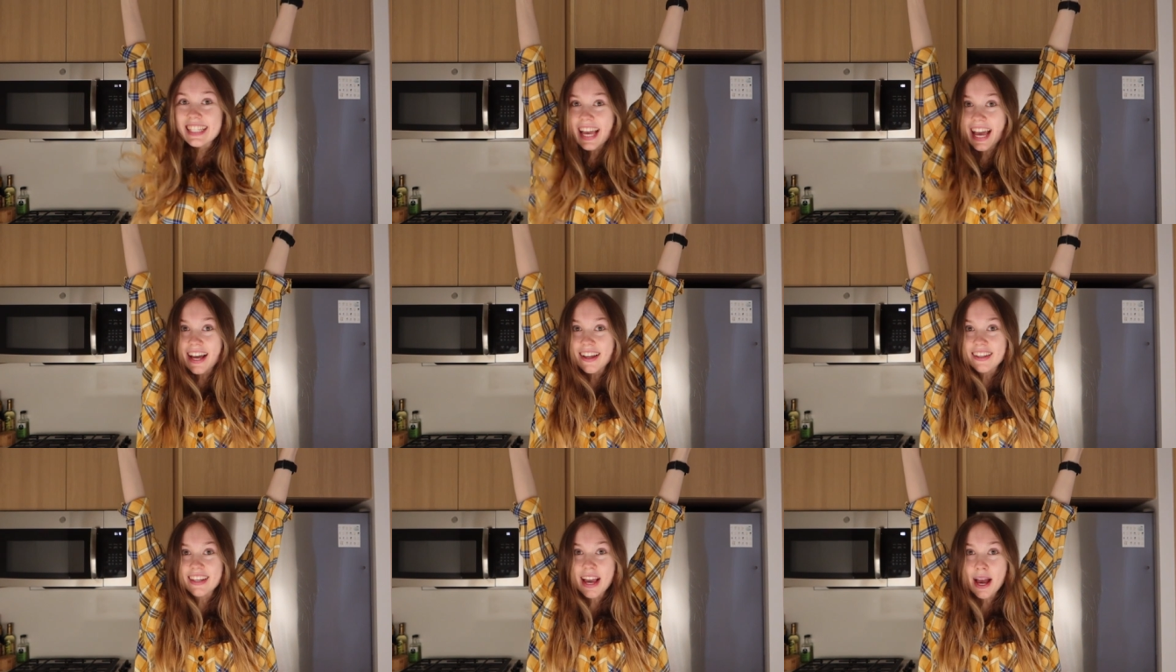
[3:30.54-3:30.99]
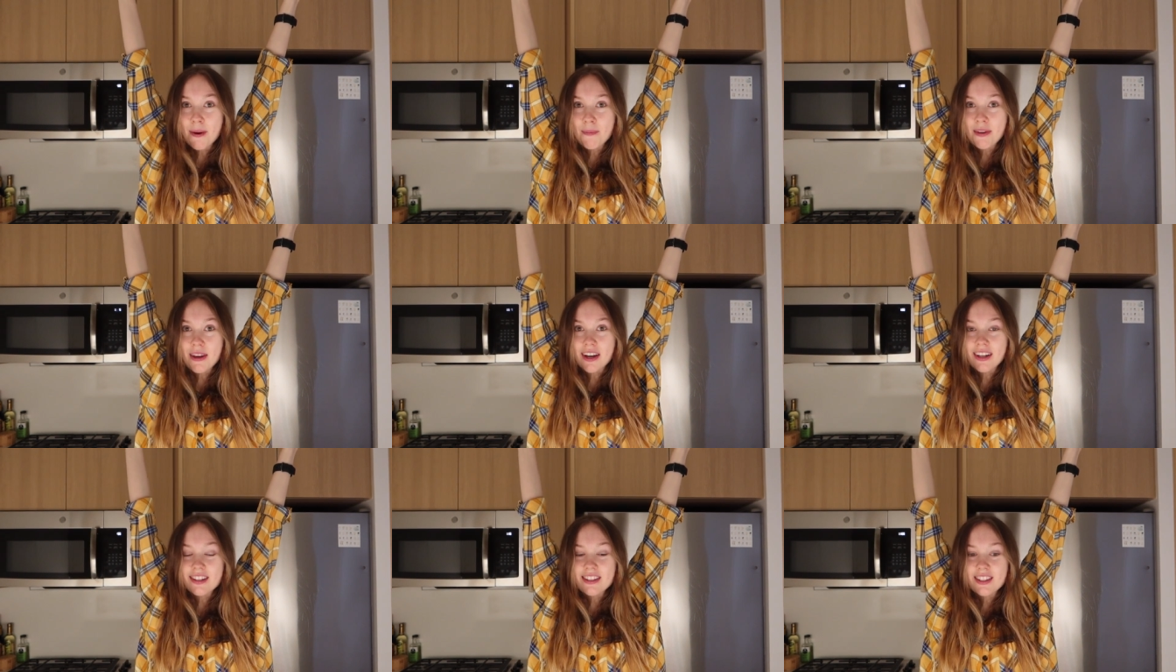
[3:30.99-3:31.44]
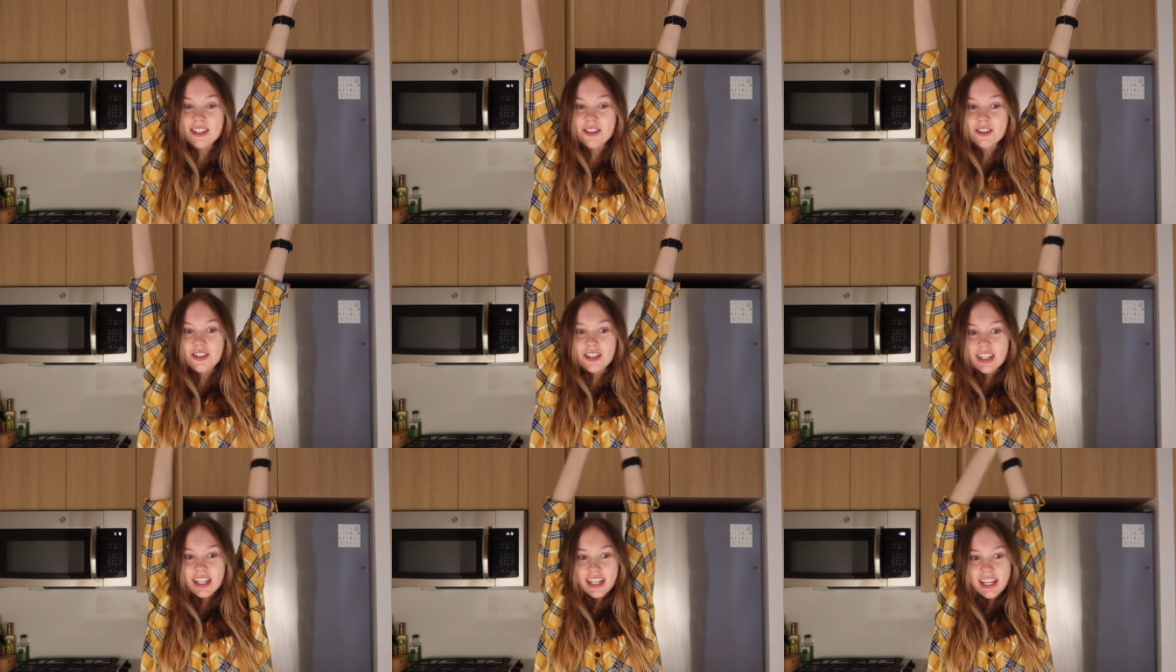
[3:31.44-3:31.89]
hell yeah, Beyond
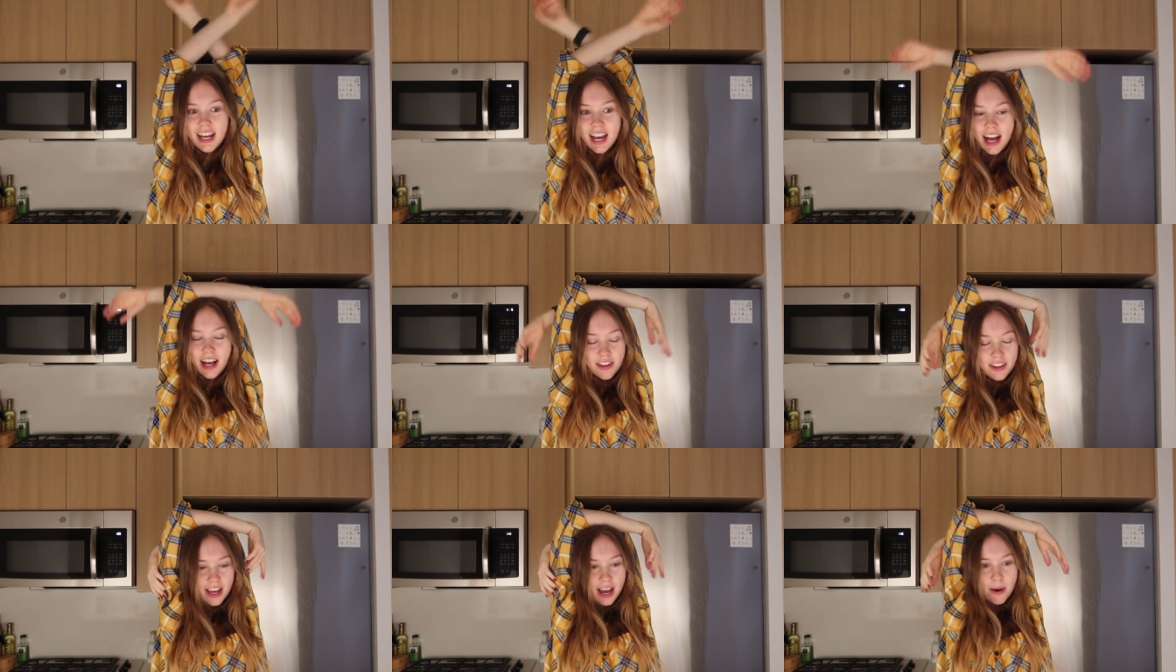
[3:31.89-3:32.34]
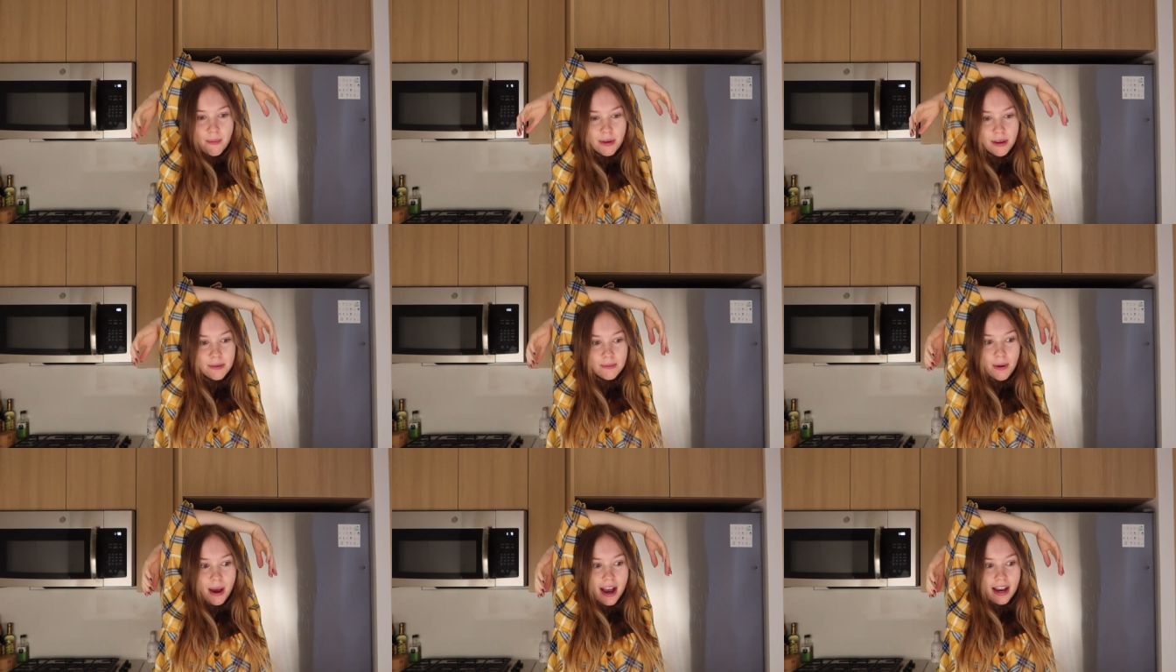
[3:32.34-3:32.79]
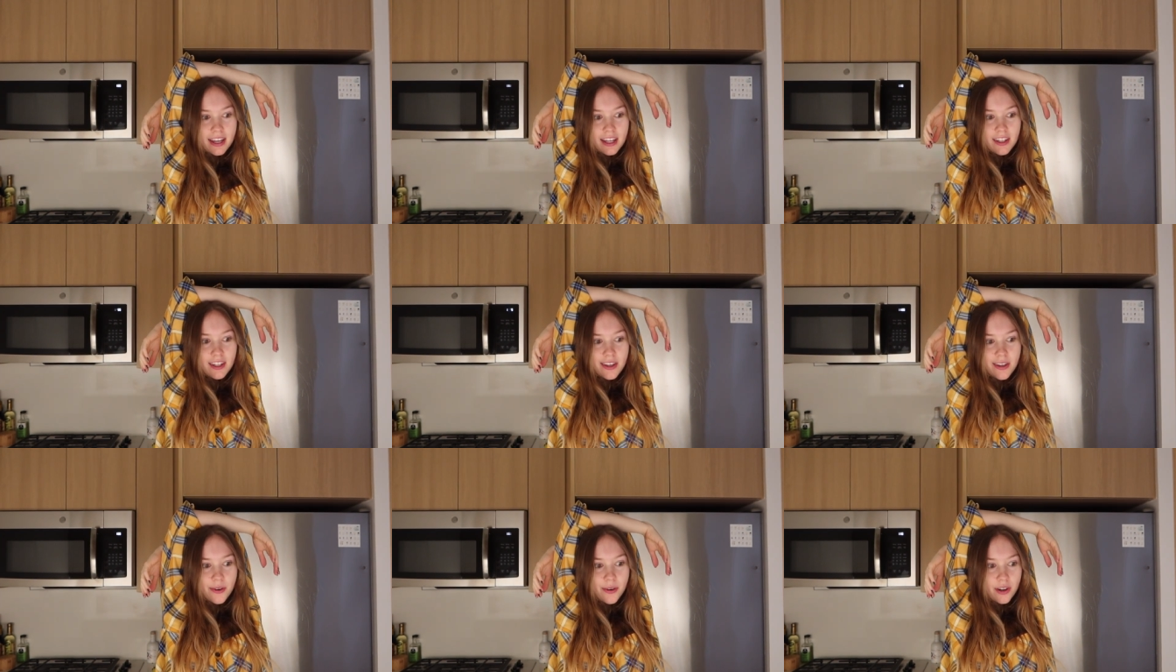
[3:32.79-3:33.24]
Sushi. Hell yeah, being back
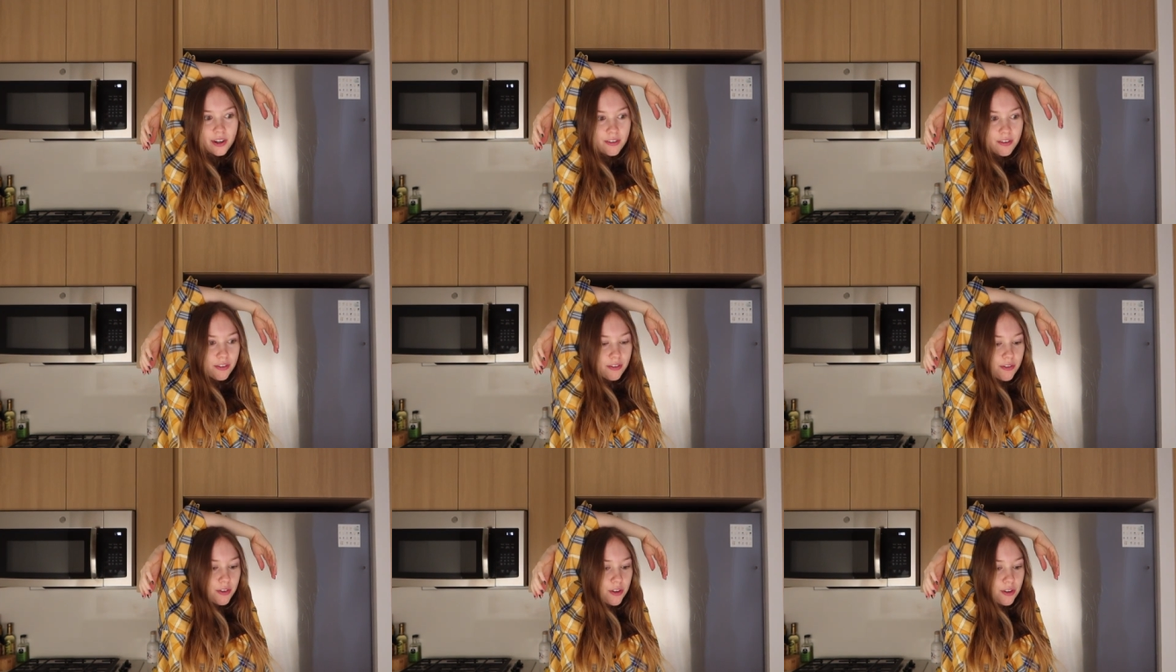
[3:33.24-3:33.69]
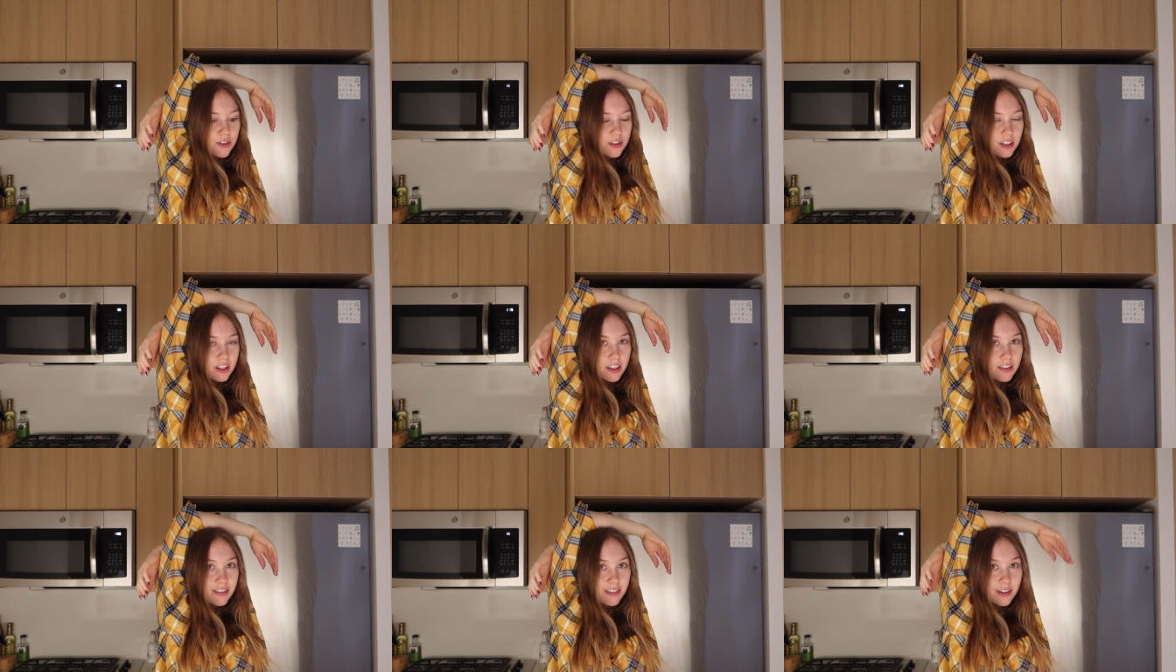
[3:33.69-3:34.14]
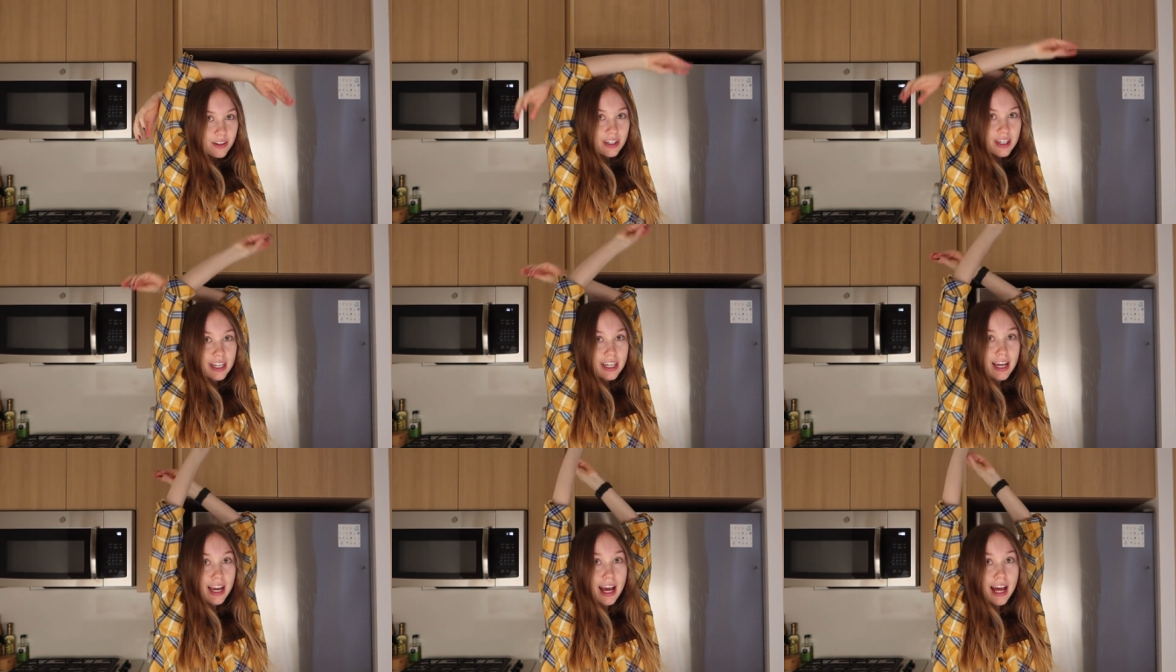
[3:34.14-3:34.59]
in New York for food
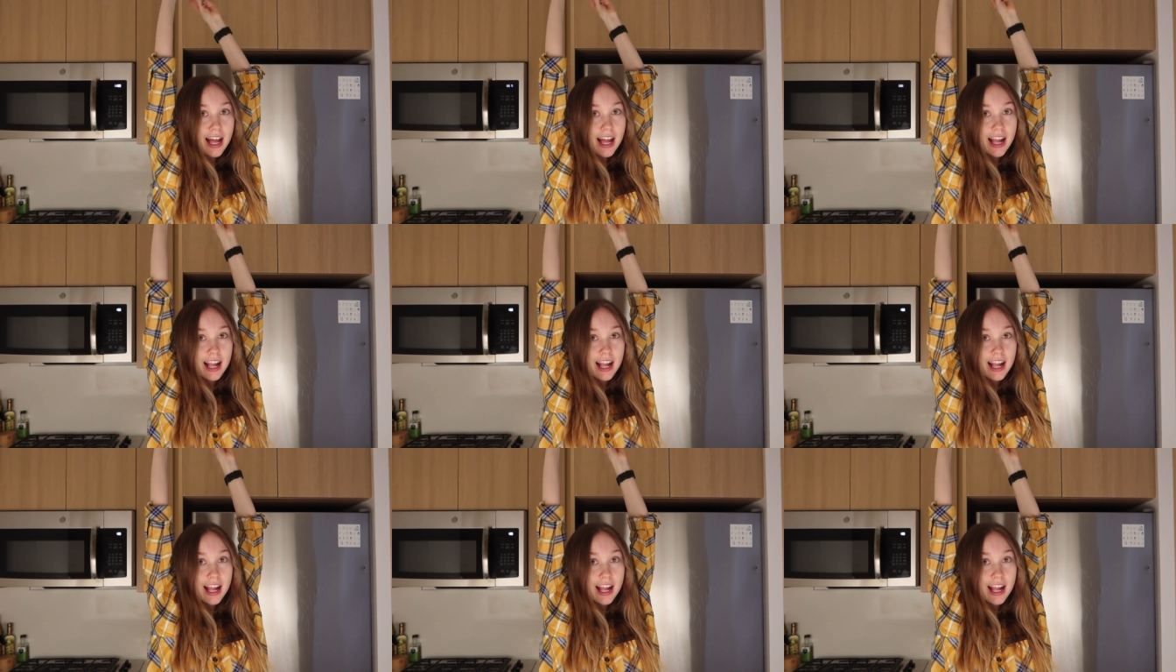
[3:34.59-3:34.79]
delivery.